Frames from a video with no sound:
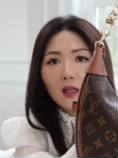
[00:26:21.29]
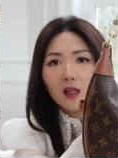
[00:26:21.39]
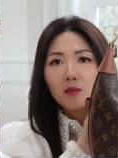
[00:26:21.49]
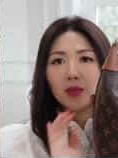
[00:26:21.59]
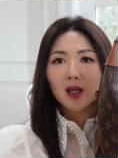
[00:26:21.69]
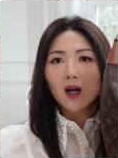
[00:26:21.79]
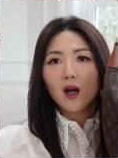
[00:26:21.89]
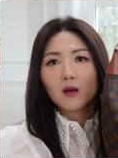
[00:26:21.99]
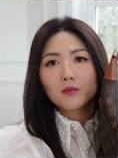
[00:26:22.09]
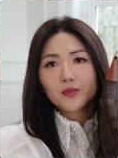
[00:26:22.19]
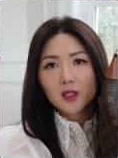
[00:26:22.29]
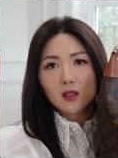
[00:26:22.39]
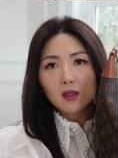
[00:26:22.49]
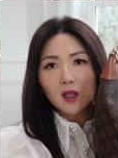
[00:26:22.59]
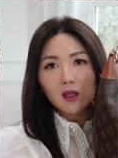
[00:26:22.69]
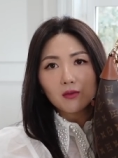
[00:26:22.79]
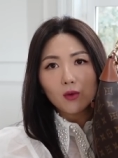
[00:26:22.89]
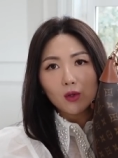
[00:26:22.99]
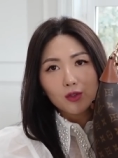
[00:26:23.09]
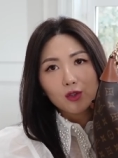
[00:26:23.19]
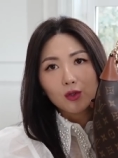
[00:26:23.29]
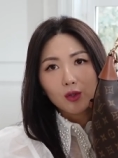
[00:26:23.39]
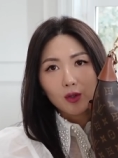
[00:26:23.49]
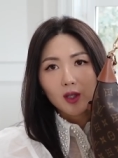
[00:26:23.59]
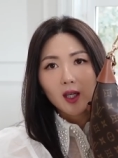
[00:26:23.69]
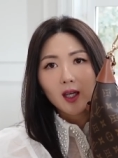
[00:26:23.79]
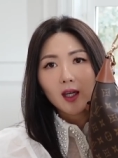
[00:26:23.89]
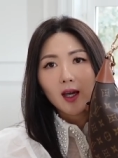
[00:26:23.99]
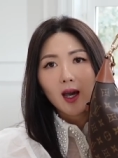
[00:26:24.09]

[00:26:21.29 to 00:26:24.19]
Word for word: it becomes like fortune cookie,